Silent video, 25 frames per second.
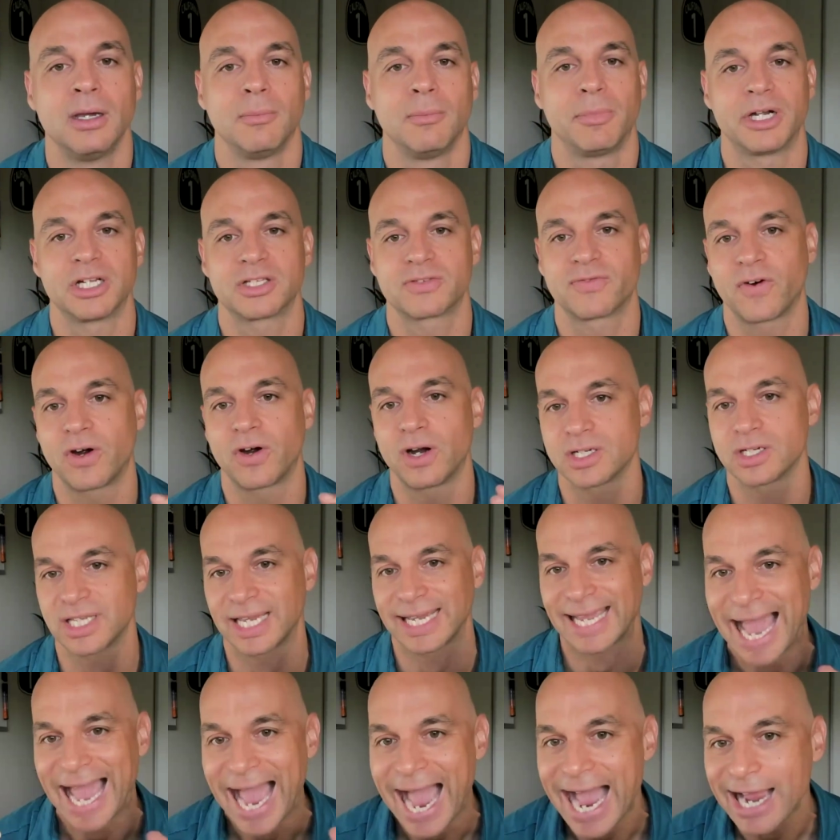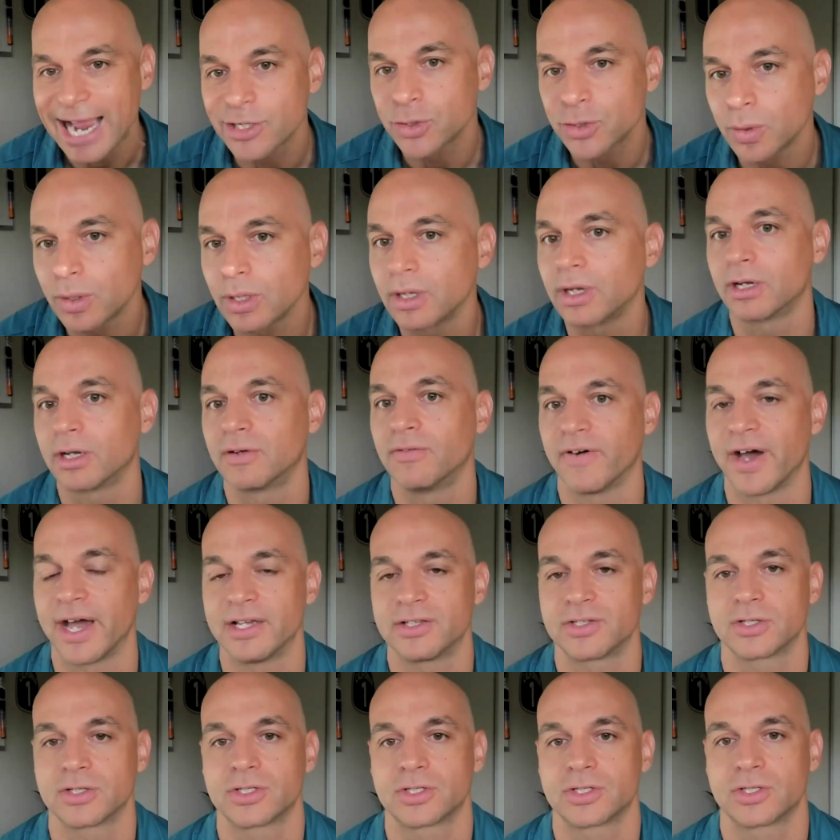But as far as like actual
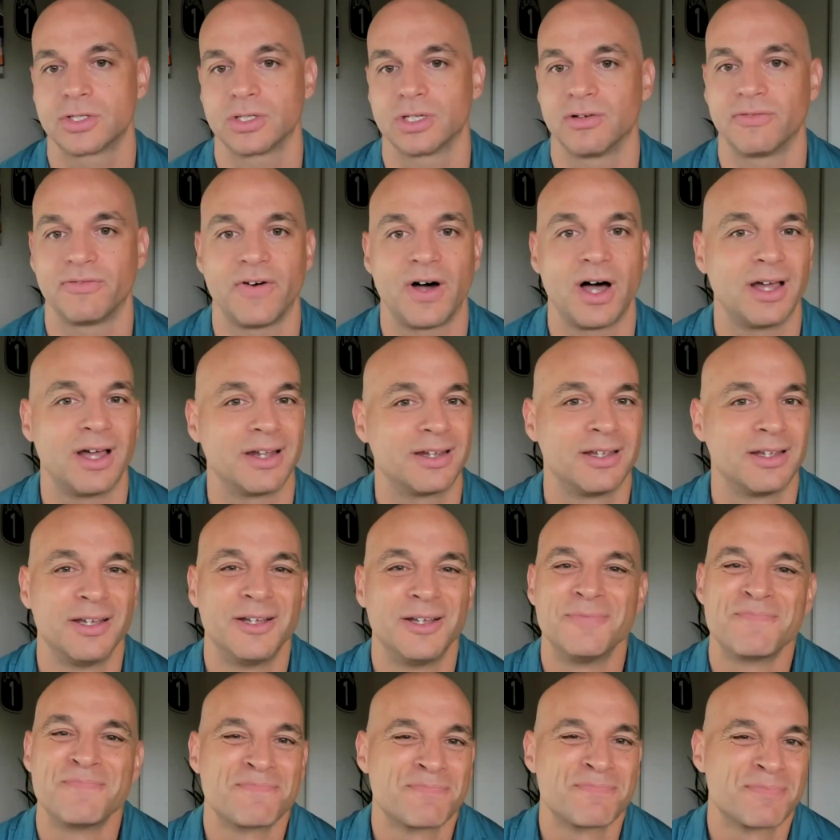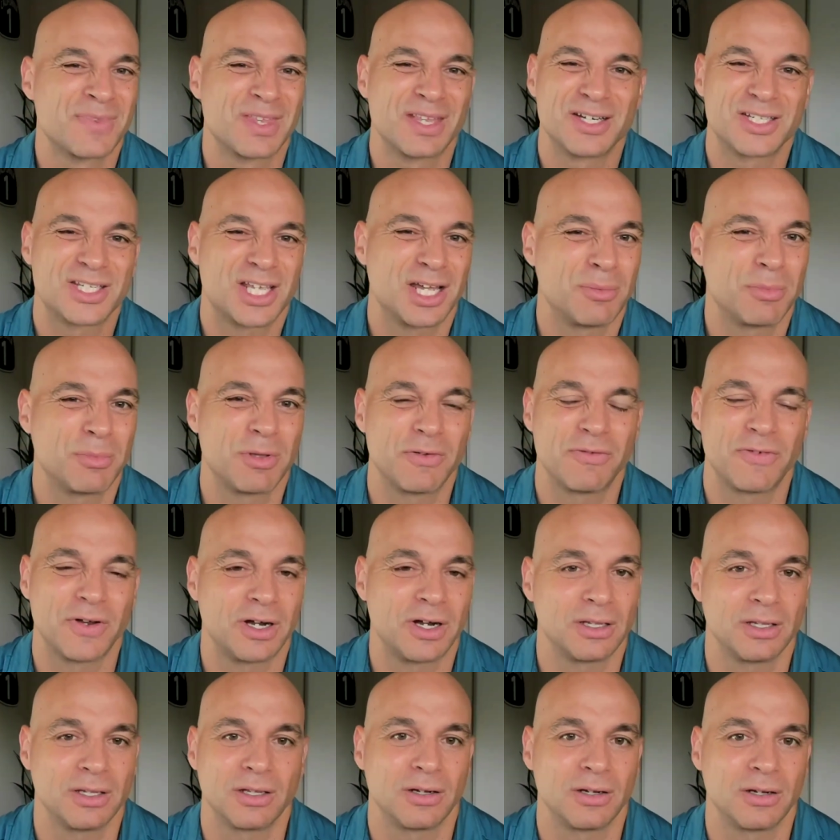advisors to the fund, there's going to be
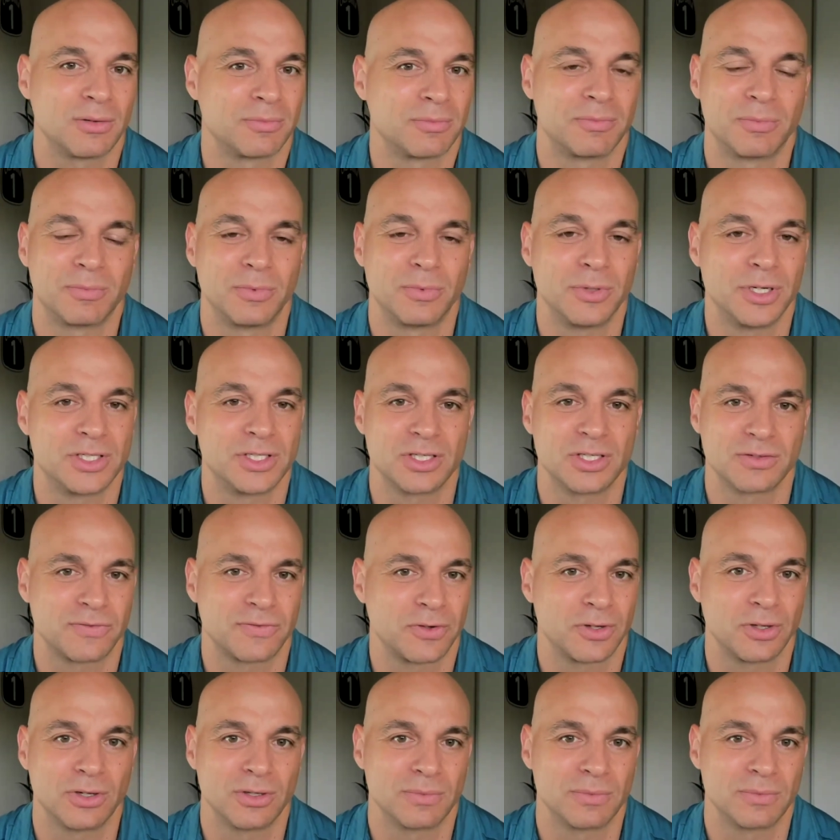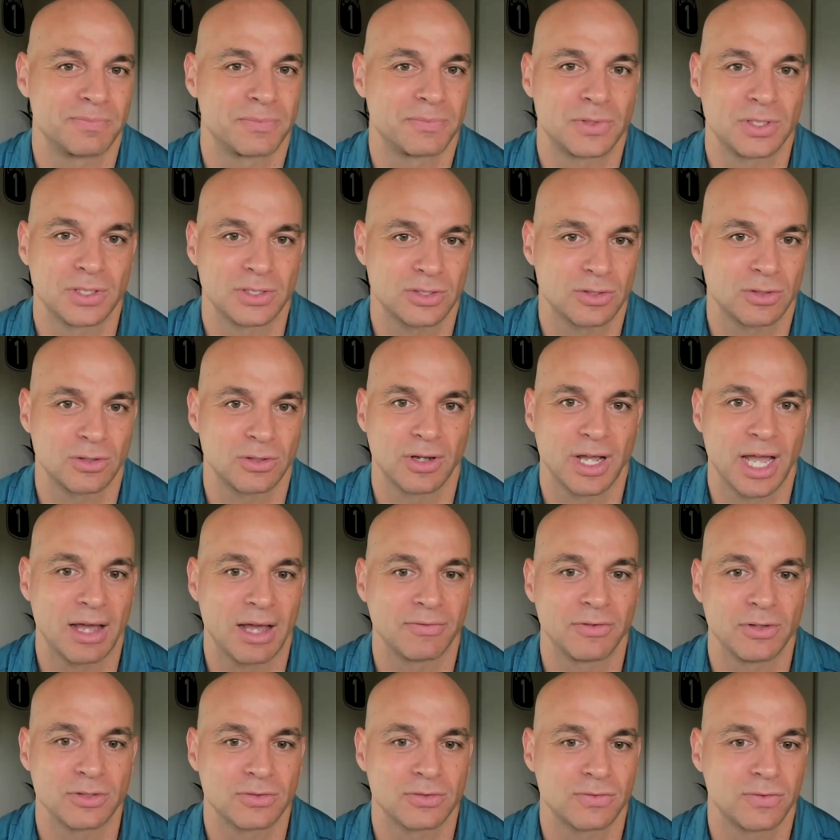very little reasons for you to sort of
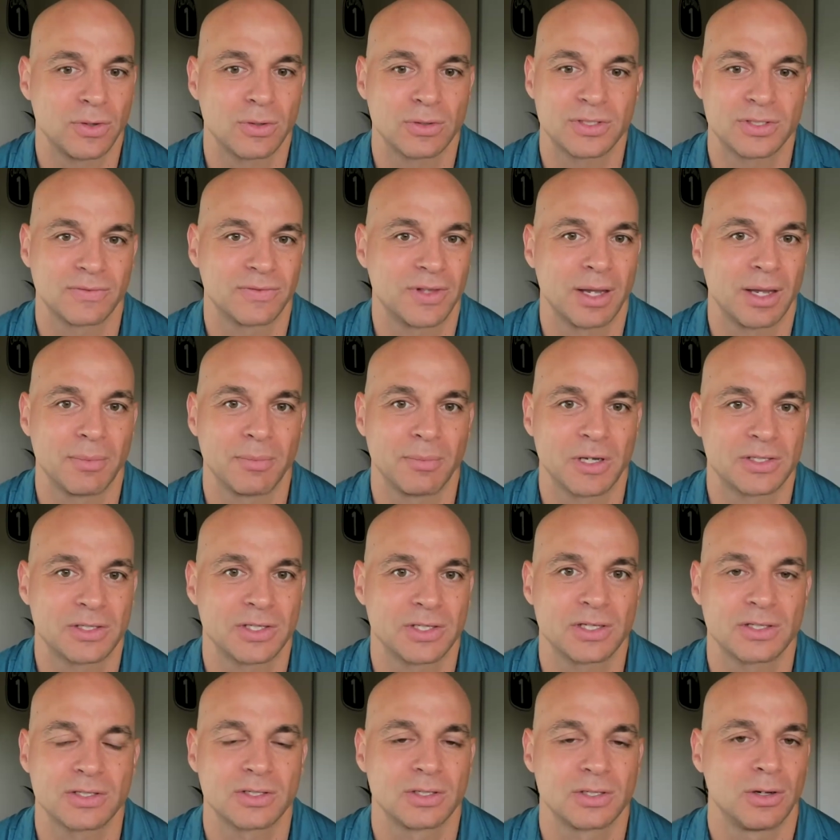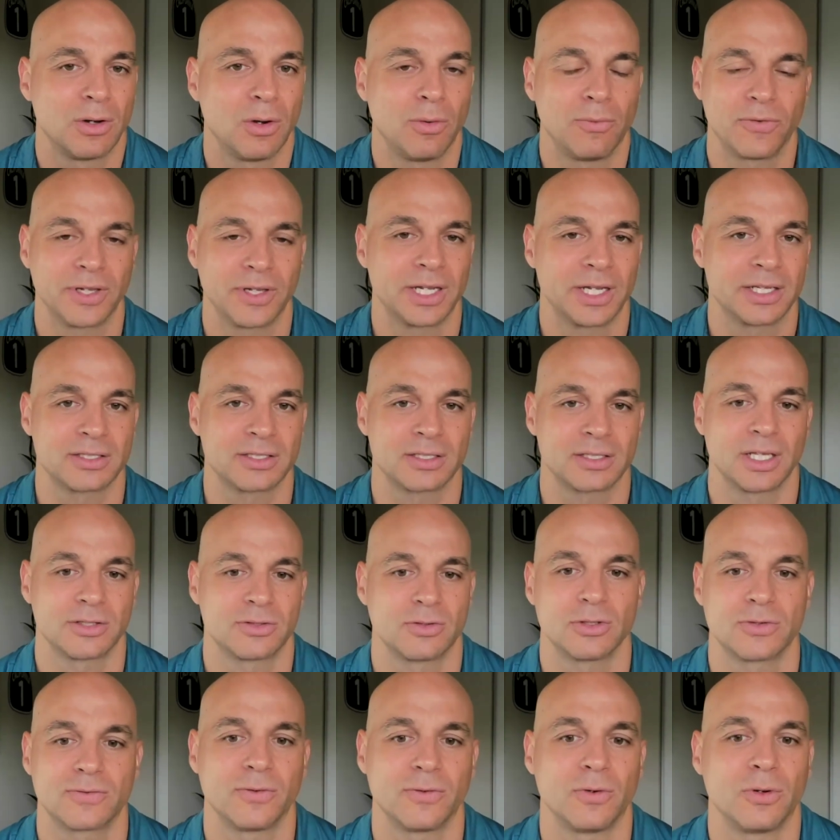have those folks, if that makes sense. Hopefully
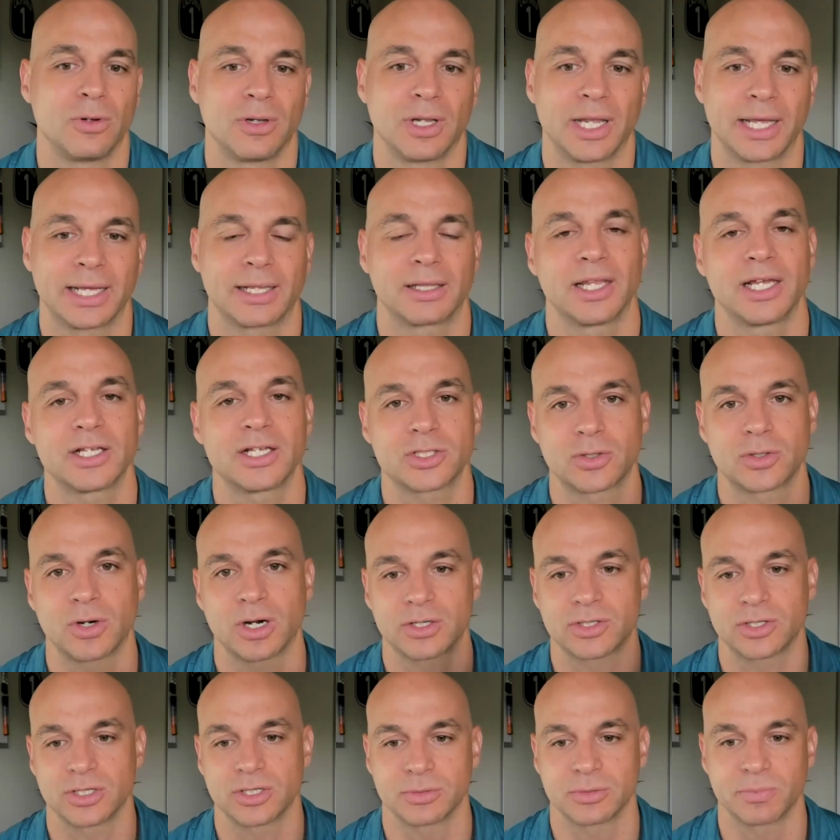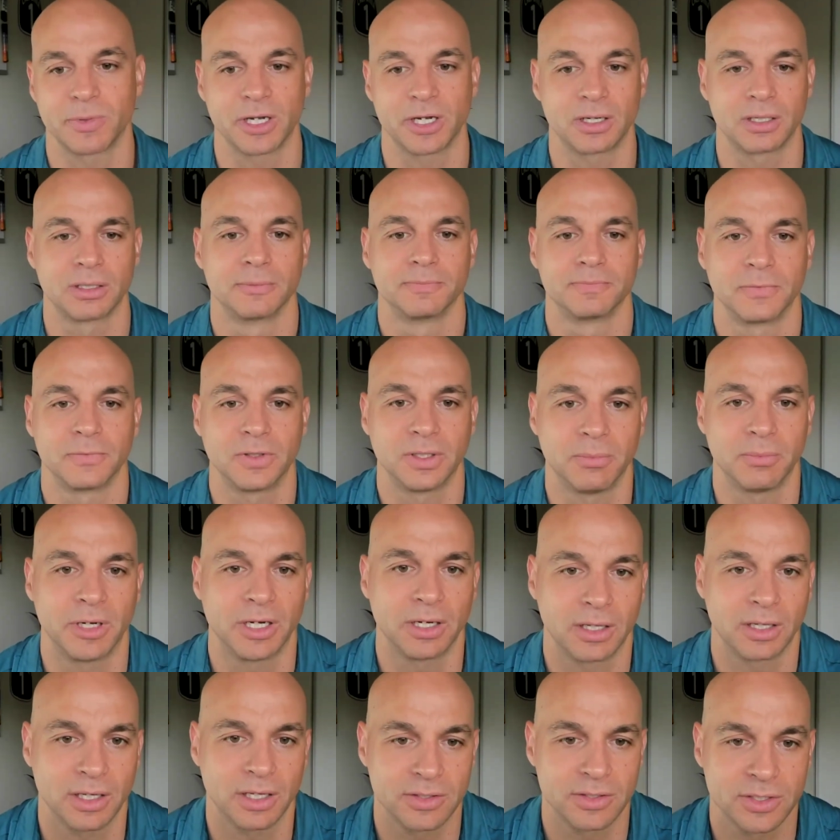that's useful. Like less structure is better in
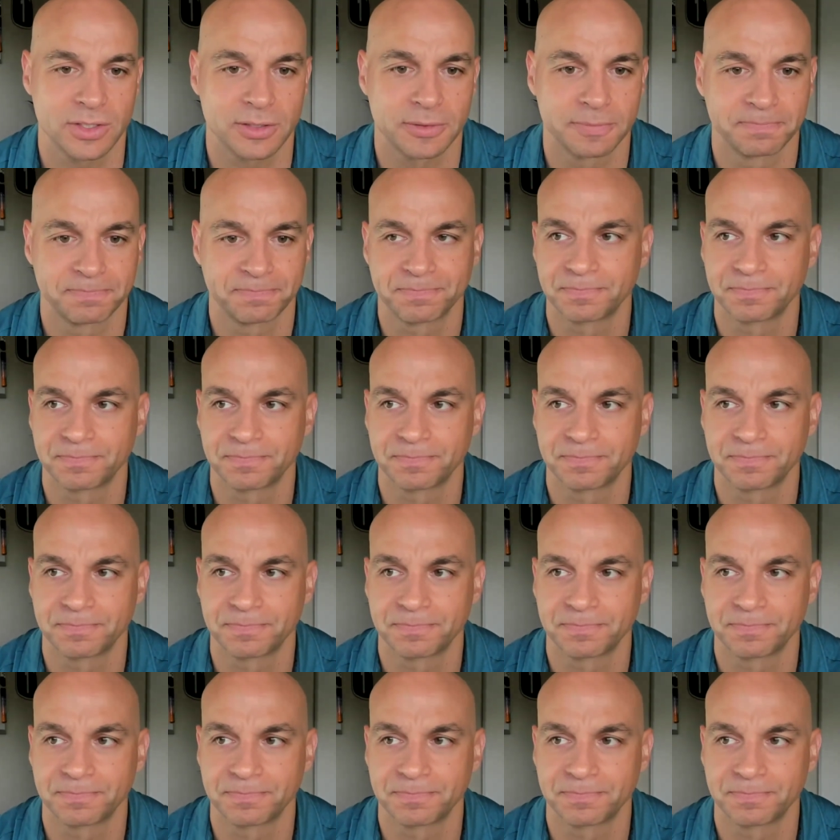many cases.